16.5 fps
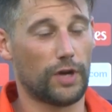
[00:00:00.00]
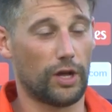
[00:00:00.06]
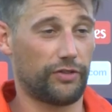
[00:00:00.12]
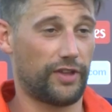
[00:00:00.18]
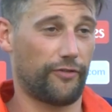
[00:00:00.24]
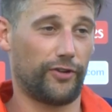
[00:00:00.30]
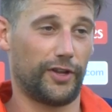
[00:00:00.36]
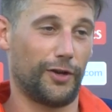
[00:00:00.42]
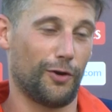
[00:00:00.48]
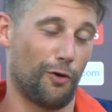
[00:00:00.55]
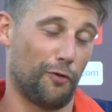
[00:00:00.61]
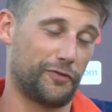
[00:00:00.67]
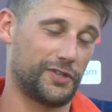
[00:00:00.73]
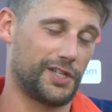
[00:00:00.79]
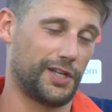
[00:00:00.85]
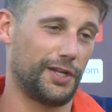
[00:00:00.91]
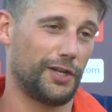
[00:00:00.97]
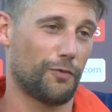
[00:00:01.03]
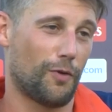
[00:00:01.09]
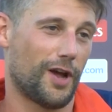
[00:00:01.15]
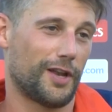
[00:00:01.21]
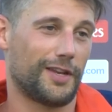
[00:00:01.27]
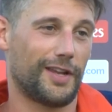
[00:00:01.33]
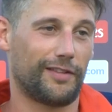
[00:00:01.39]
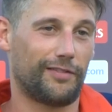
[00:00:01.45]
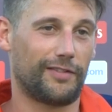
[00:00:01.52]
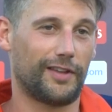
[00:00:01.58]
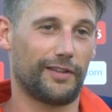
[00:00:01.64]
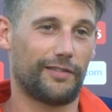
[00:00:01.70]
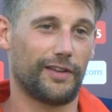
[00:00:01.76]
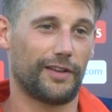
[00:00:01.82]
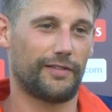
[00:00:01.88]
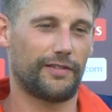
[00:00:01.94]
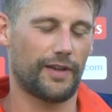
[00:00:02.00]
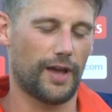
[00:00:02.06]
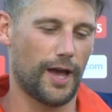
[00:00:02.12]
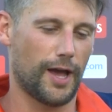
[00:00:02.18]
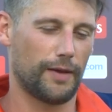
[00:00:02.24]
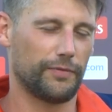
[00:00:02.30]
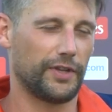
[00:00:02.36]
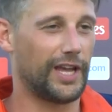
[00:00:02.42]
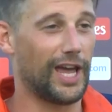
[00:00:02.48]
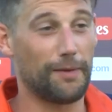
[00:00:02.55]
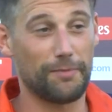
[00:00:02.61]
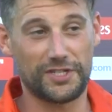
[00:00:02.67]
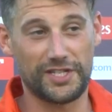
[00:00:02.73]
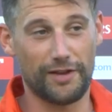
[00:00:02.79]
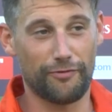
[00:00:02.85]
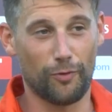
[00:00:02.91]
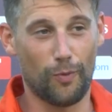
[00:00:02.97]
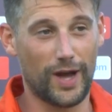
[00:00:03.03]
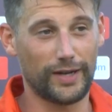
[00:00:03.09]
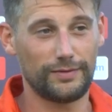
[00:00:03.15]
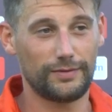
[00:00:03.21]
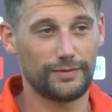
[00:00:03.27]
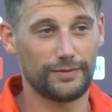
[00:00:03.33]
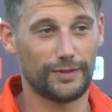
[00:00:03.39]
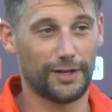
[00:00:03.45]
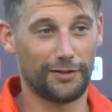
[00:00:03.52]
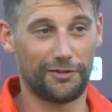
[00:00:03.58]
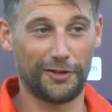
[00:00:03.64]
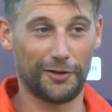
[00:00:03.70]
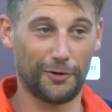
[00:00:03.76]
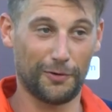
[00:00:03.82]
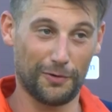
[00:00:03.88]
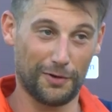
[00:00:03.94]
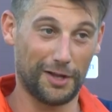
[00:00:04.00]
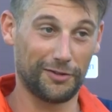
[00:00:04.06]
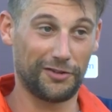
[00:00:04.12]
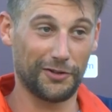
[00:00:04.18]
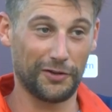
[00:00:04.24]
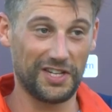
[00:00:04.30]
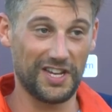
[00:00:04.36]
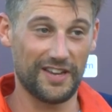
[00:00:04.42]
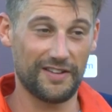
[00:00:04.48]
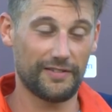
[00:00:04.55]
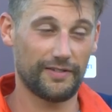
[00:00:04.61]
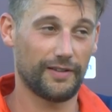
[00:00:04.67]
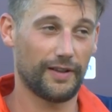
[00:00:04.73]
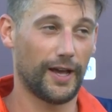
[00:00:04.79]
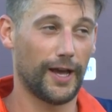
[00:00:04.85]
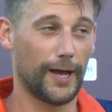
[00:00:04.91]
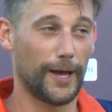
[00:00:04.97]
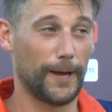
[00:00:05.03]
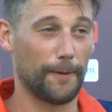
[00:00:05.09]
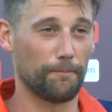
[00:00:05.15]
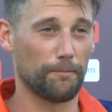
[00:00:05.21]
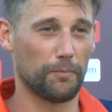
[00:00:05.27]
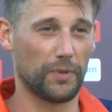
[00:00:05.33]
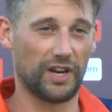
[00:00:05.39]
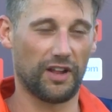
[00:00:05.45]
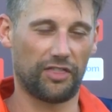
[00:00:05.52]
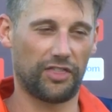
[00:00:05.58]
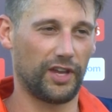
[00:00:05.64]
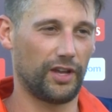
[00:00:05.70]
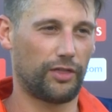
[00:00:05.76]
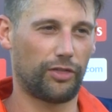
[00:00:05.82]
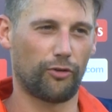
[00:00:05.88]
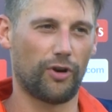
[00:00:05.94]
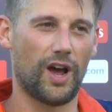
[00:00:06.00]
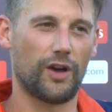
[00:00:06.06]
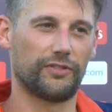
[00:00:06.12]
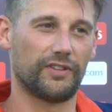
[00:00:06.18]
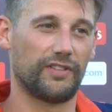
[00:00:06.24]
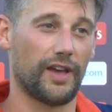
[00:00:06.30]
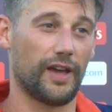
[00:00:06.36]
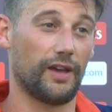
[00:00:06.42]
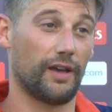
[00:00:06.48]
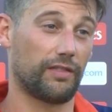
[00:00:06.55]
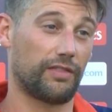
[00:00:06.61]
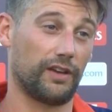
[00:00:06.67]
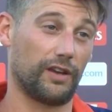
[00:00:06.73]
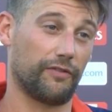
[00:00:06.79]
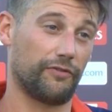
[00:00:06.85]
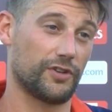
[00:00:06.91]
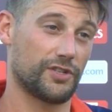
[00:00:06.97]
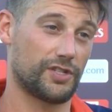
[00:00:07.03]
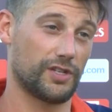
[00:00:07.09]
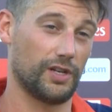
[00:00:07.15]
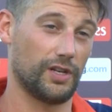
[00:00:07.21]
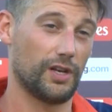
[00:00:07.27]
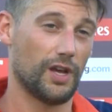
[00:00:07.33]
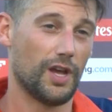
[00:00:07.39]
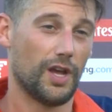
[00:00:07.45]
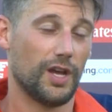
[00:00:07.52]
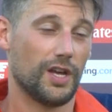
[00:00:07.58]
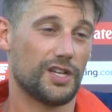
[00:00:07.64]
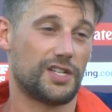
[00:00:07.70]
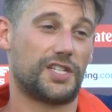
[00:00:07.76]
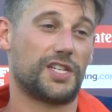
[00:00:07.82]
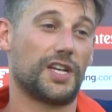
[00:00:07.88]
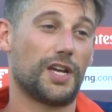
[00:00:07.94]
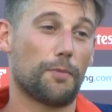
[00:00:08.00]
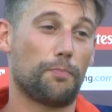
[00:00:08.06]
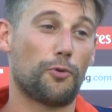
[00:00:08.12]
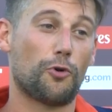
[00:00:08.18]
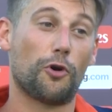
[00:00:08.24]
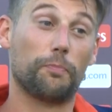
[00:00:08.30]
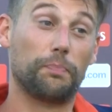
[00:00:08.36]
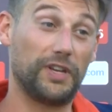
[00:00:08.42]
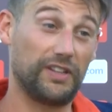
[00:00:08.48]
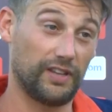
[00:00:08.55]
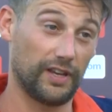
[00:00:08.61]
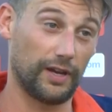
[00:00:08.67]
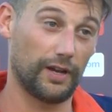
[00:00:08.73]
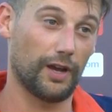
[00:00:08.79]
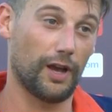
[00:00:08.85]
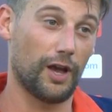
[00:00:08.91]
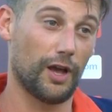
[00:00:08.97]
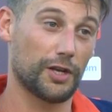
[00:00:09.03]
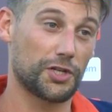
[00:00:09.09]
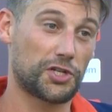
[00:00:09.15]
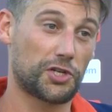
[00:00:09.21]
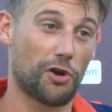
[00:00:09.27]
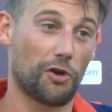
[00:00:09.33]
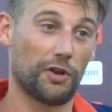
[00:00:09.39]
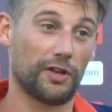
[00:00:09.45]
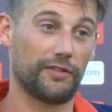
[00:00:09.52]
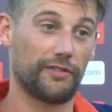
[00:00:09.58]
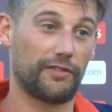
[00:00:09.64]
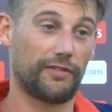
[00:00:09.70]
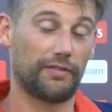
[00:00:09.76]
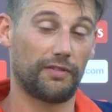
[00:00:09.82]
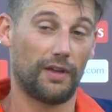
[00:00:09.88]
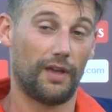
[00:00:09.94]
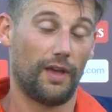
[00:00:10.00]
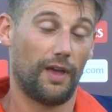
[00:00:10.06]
Well, definitely, obviously the one that the game is never won until the end. But I think throughout the day, I think if you see Singapore beating Scotland